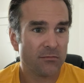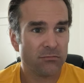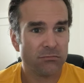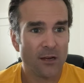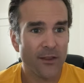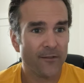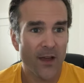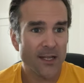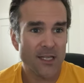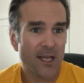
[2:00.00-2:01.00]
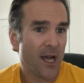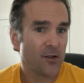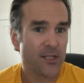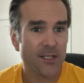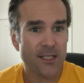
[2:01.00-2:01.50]
nothing fancy. The
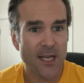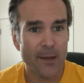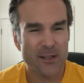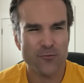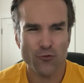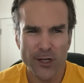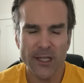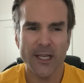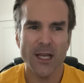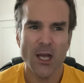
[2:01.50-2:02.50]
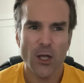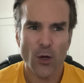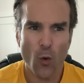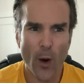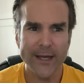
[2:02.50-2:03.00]
house is the same. It's really
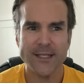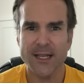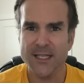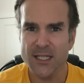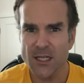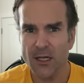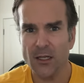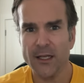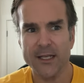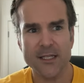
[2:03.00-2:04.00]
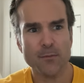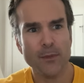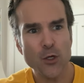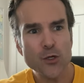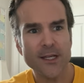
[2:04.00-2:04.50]
quaint, it's subtle, it's
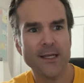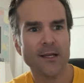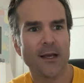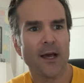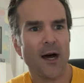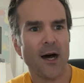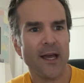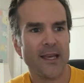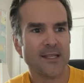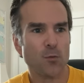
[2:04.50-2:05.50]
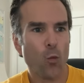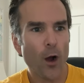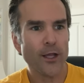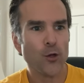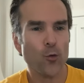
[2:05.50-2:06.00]
muted. It is
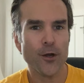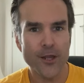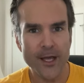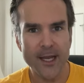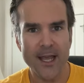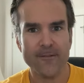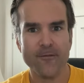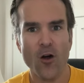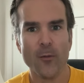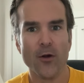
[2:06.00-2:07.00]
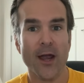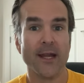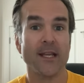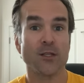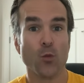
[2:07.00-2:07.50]
what you would think a farmer and
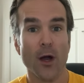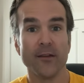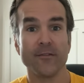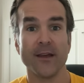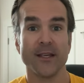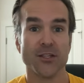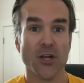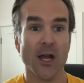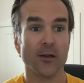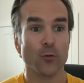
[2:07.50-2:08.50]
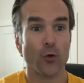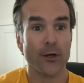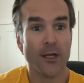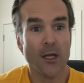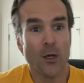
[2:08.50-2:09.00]
his wife and his child would
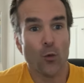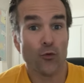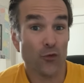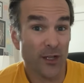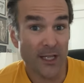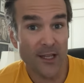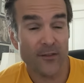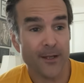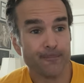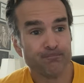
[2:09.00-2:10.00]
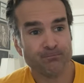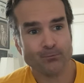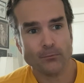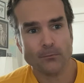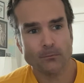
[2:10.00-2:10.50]
really live in
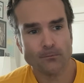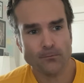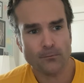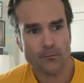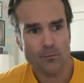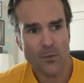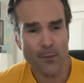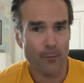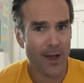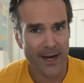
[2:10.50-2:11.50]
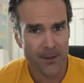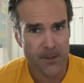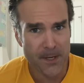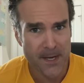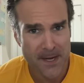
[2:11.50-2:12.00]
back in the
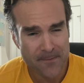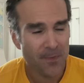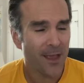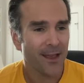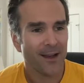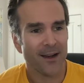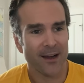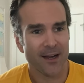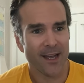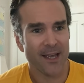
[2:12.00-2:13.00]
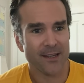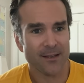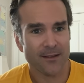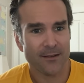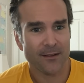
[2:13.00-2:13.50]
day. And
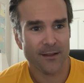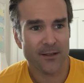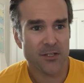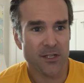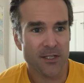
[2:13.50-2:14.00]
it's